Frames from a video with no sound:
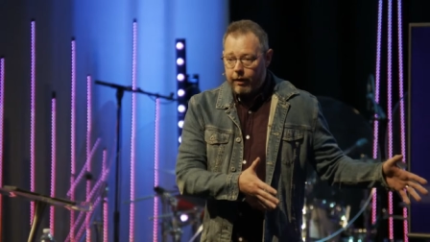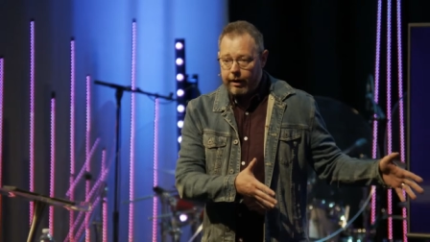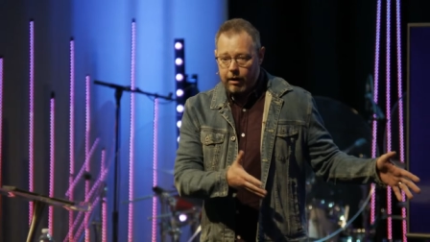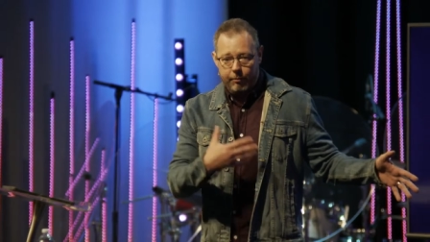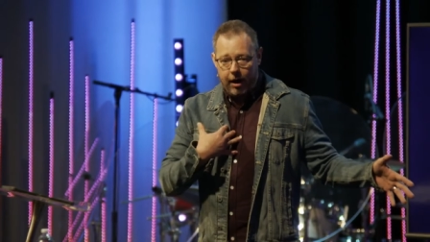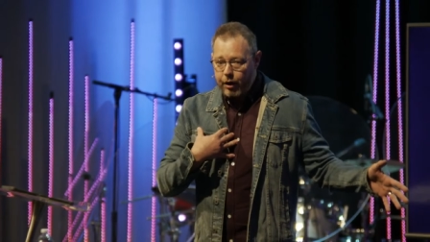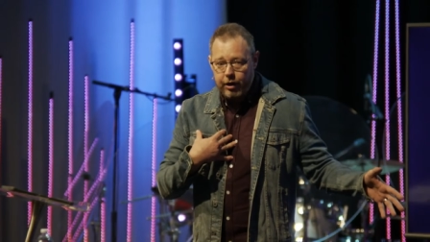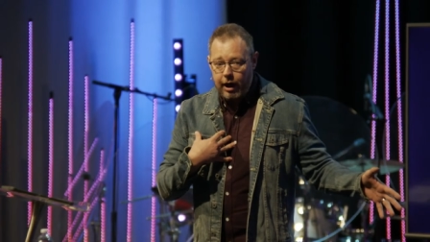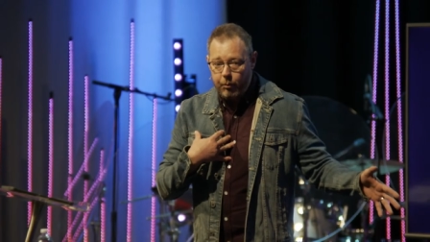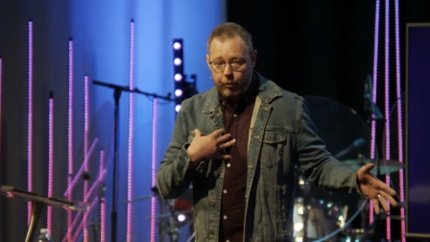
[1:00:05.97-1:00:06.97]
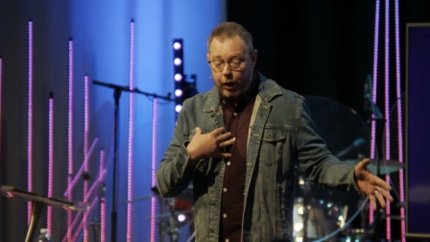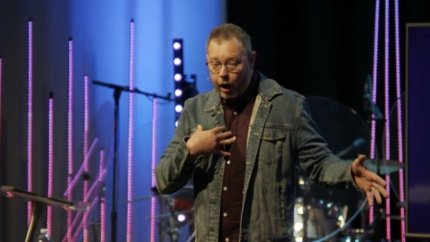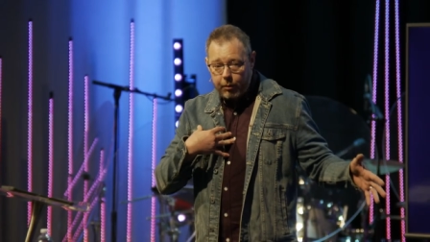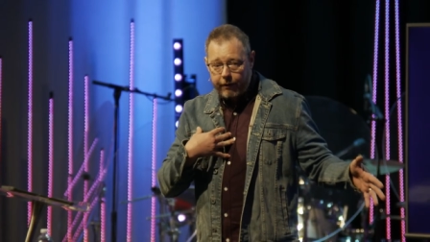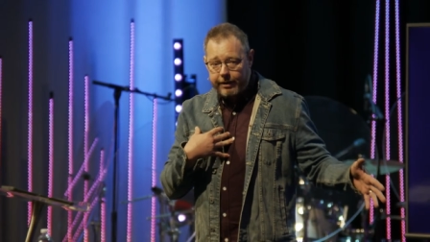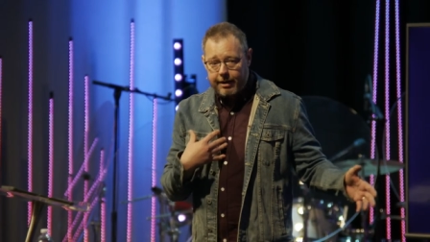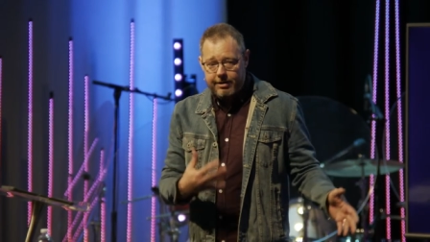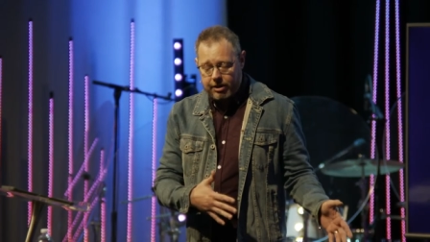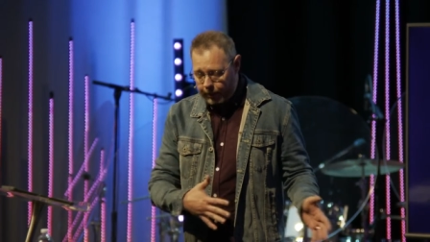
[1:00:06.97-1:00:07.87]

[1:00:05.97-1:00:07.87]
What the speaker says: am I the only one that does this?